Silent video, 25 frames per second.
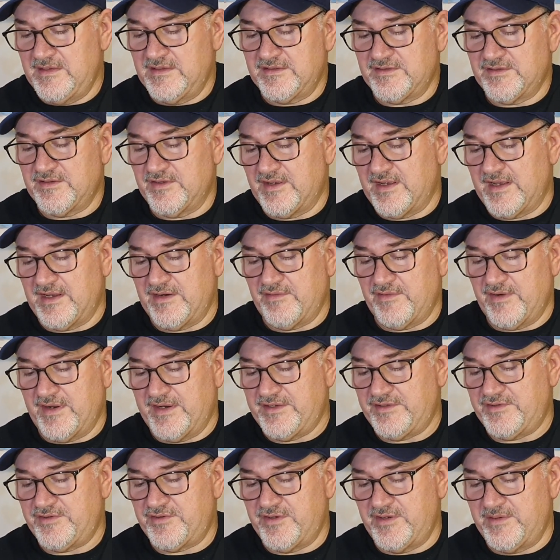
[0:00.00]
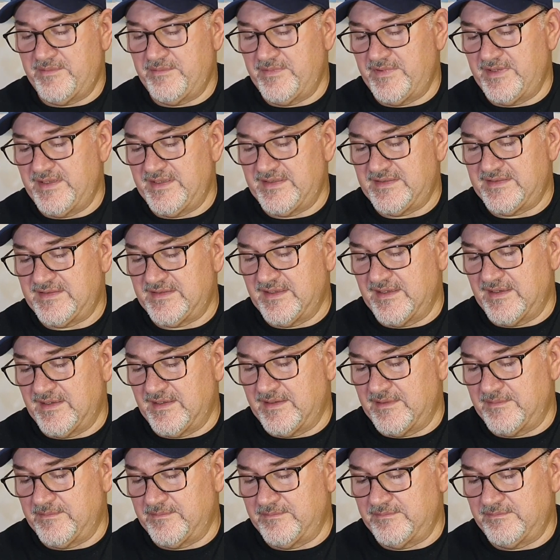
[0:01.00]
So how do I trim this
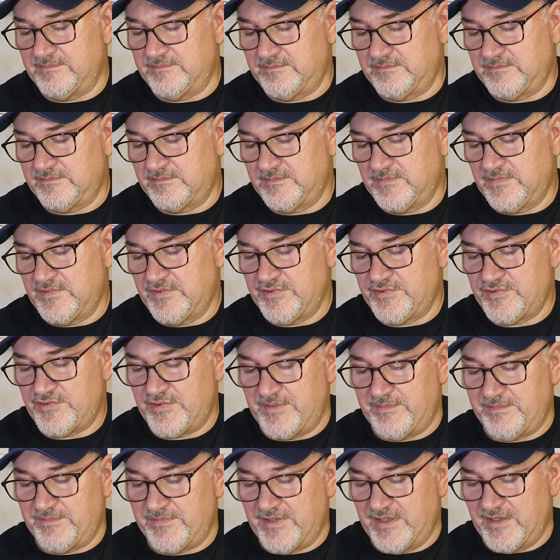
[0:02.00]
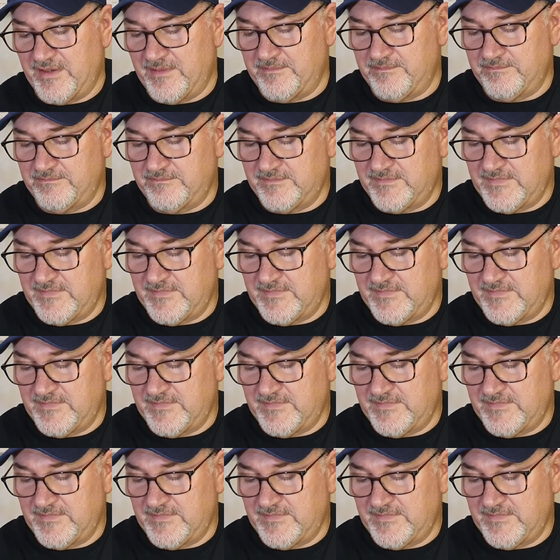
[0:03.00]
shrimp dub?